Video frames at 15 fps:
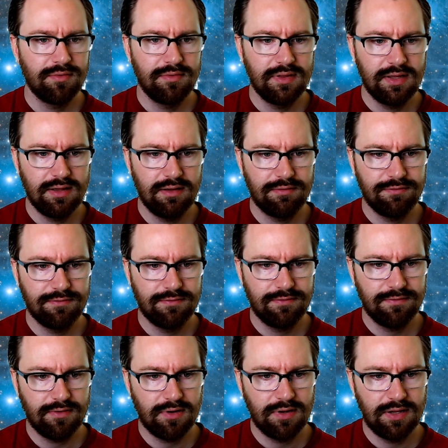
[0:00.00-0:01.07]
the
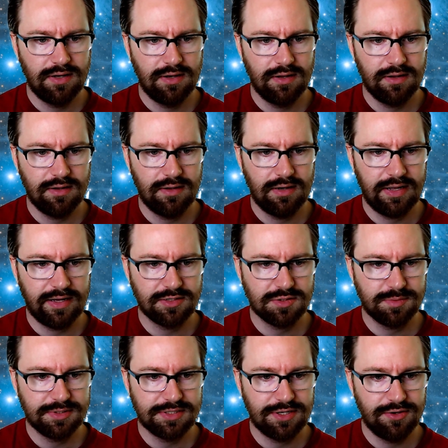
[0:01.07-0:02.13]
fun
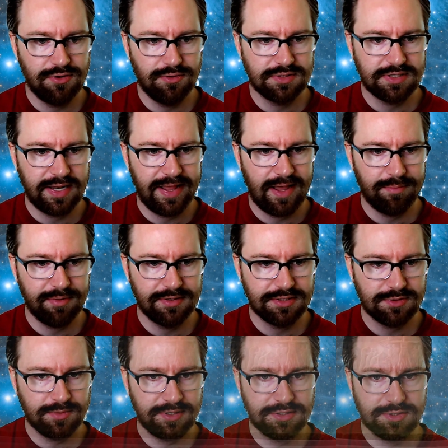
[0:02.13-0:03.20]
announcements and news that happened. So
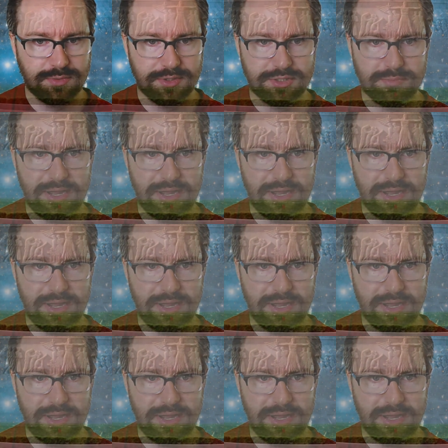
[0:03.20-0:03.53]
we're going to switch